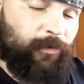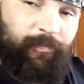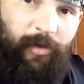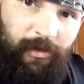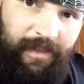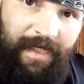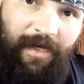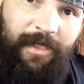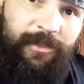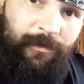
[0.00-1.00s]
You'll pull it
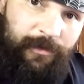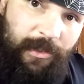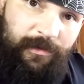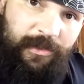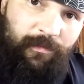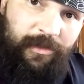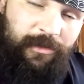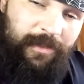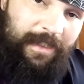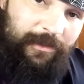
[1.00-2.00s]
out and you'll use it when
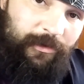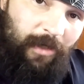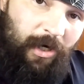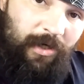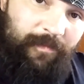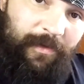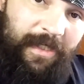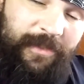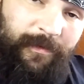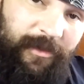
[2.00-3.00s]
you're getting to a hard
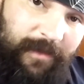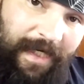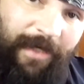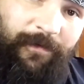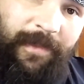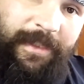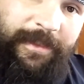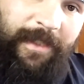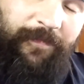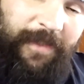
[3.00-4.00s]
place where you can't reach
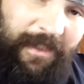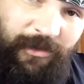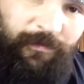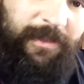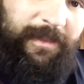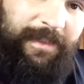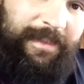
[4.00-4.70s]
something and you really